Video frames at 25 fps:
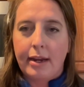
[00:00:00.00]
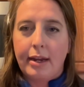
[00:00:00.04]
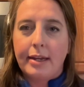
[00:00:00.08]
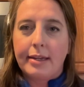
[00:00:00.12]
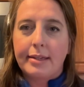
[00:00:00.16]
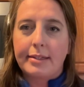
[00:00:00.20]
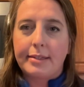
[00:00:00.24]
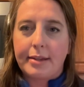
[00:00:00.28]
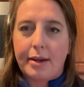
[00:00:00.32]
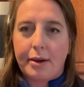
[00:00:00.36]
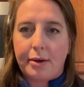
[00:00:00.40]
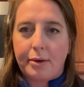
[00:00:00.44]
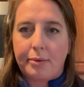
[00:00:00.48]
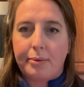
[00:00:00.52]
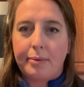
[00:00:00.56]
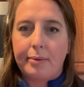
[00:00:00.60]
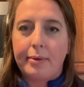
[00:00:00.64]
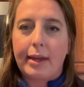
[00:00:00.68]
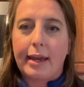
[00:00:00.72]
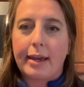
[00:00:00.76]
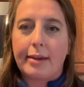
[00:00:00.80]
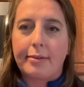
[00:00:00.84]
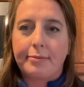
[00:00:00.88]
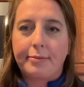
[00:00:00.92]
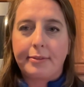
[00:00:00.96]
So
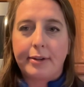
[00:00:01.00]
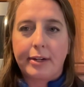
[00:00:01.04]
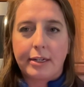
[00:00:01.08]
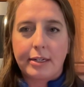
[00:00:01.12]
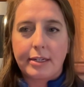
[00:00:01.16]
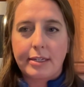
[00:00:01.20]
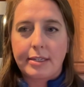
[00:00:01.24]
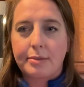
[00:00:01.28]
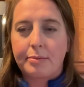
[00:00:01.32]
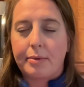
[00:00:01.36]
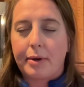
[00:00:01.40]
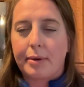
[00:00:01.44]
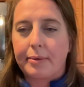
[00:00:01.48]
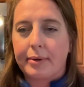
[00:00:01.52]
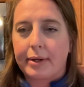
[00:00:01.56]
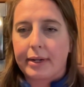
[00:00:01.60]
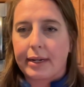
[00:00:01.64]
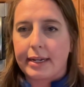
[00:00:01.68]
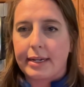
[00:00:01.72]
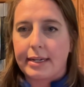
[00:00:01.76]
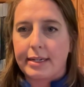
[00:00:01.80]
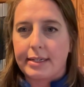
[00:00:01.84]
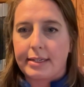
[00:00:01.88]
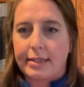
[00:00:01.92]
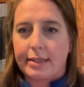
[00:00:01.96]
at first what we're
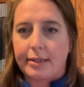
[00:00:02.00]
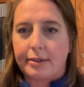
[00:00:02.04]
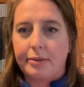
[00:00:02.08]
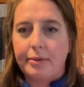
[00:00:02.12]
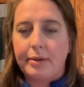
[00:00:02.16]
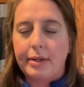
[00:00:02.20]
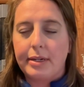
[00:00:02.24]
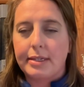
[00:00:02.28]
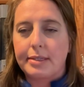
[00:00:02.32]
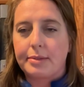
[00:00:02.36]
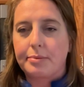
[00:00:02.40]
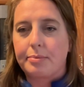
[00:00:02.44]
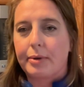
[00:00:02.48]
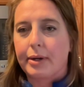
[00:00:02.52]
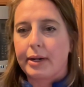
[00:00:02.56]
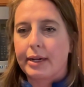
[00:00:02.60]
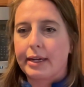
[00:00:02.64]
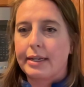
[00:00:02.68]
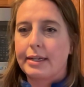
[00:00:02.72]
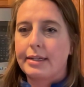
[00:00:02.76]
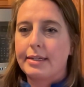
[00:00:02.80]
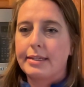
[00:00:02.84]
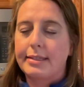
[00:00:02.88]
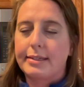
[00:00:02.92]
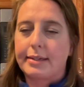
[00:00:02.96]
going to do is we're
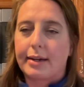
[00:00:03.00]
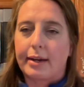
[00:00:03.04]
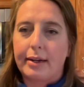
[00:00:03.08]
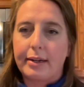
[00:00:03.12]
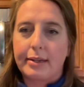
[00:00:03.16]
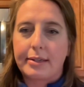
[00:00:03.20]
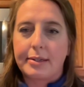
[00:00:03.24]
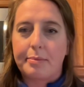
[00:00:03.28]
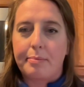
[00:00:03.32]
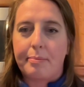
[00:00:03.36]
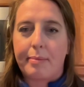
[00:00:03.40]
going to start